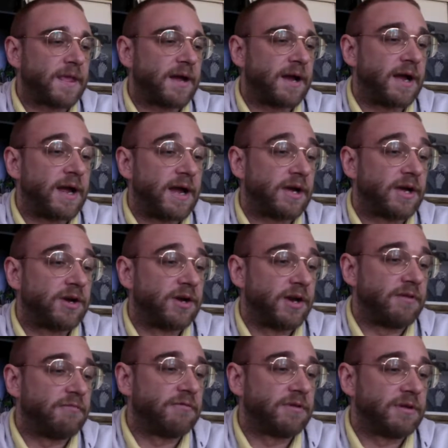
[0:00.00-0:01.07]
I
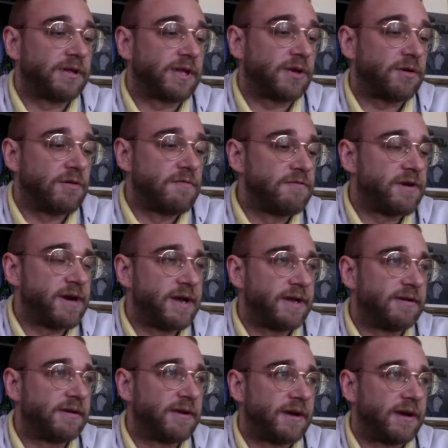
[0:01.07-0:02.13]
couldn't really get over
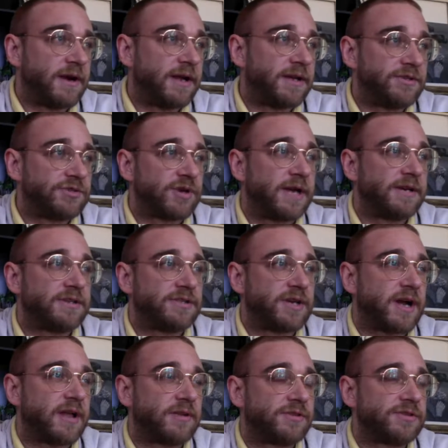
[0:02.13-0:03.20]
it. I tried to
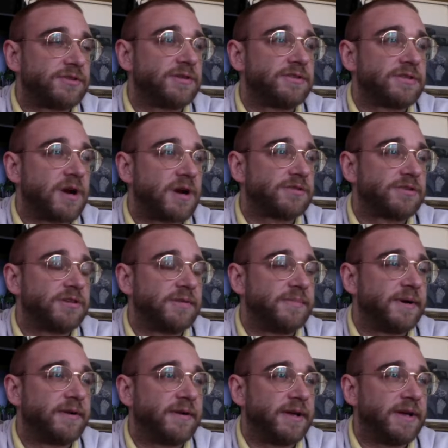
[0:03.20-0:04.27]
challenge her and talk to her
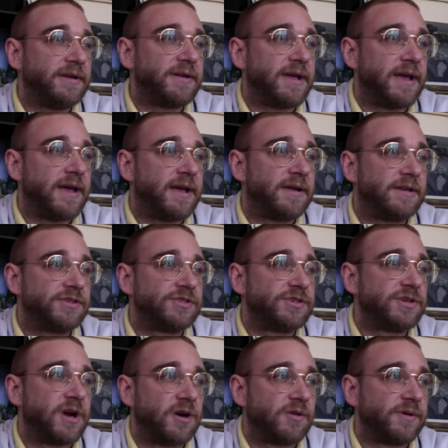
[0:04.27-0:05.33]
about it, and
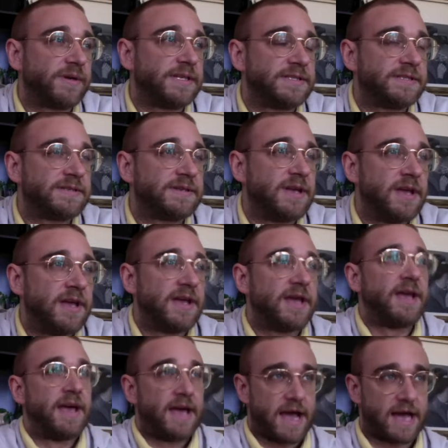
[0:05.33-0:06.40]
she always
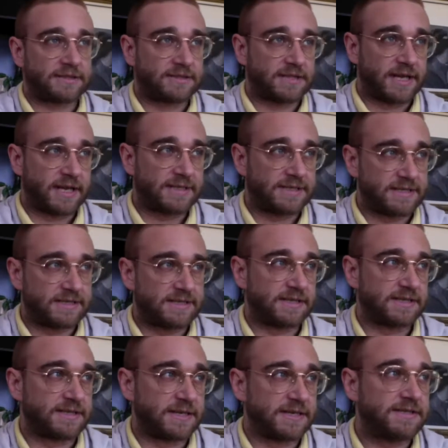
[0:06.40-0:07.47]
acted like it didn't
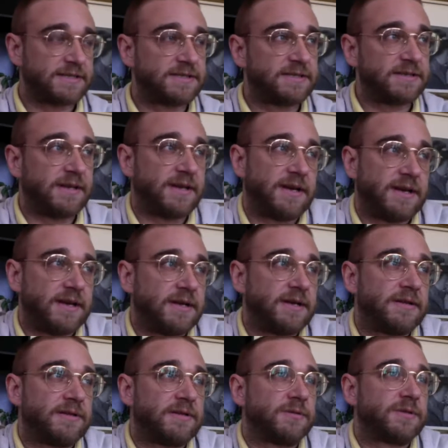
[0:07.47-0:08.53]
exist.
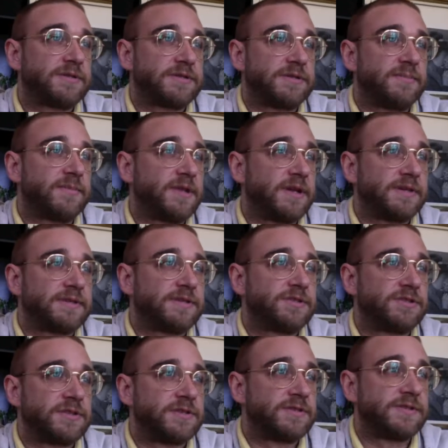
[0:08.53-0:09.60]
And there were some things that
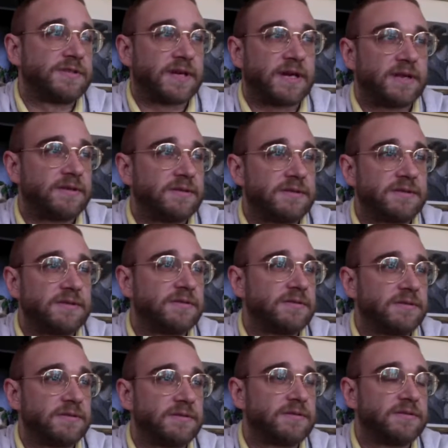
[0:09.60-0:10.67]
she's done,
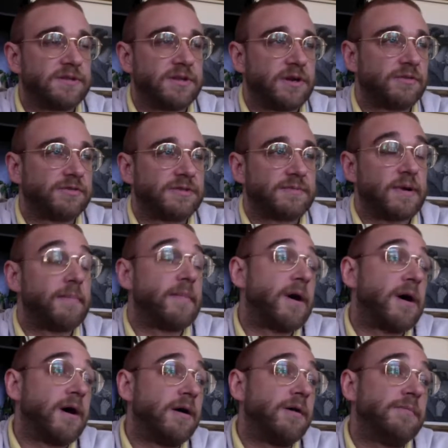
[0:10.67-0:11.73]
to my
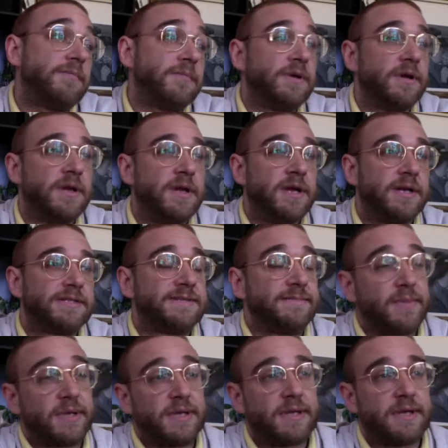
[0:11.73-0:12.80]
mom, to
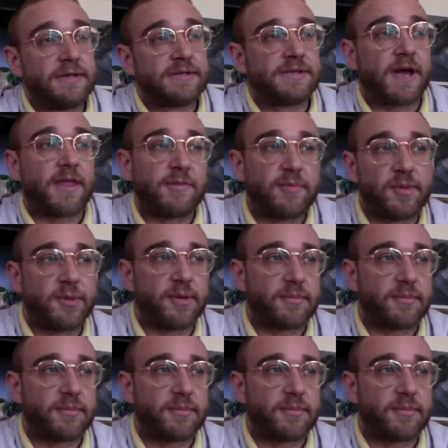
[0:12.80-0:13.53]
me, to other people